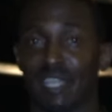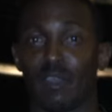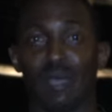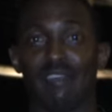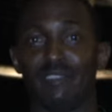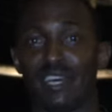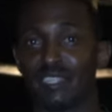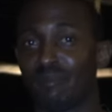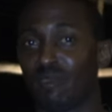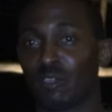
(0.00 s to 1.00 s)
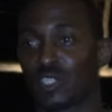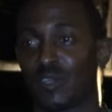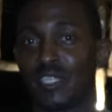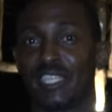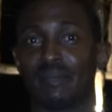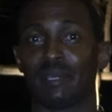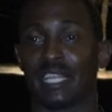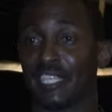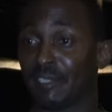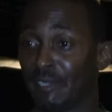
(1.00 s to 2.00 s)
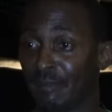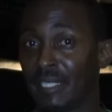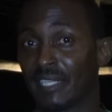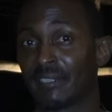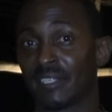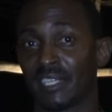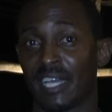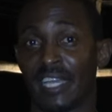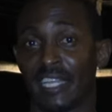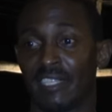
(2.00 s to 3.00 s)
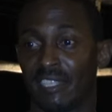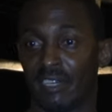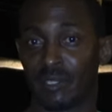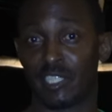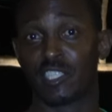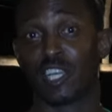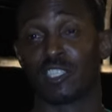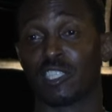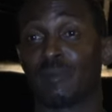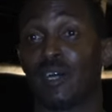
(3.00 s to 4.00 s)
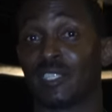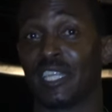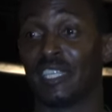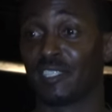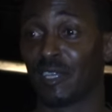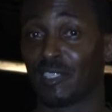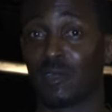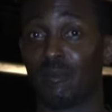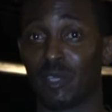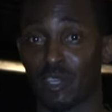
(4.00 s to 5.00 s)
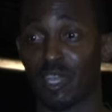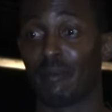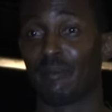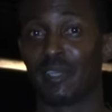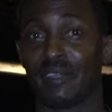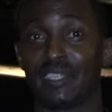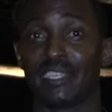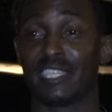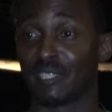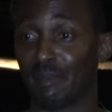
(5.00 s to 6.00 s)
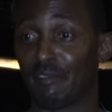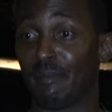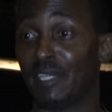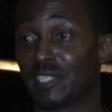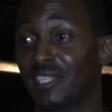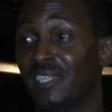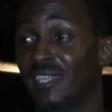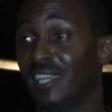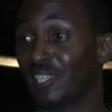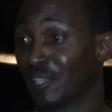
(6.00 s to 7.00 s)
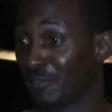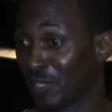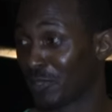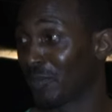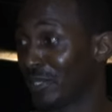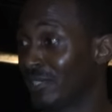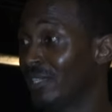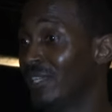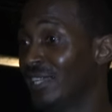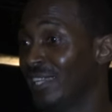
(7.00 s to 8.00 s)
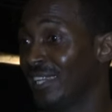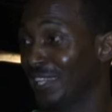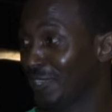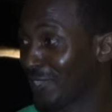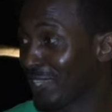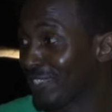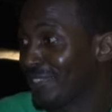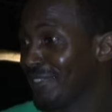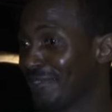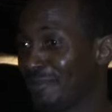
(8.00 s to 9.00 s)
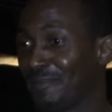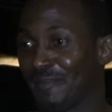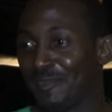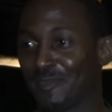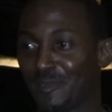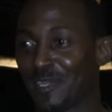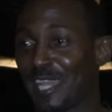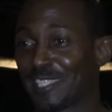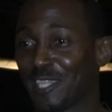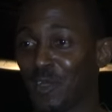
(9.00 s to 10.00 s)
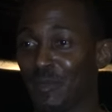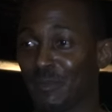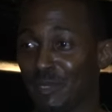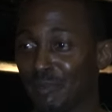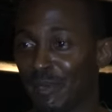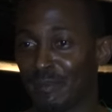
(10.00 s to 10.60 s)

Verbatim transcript: I don't have the, the brochure or anything, but I did meet the, the guy that uh, was in charge of spa today, so I told him we're going to come up here and get some information. So if you just want to, you know, get relax a little bit with a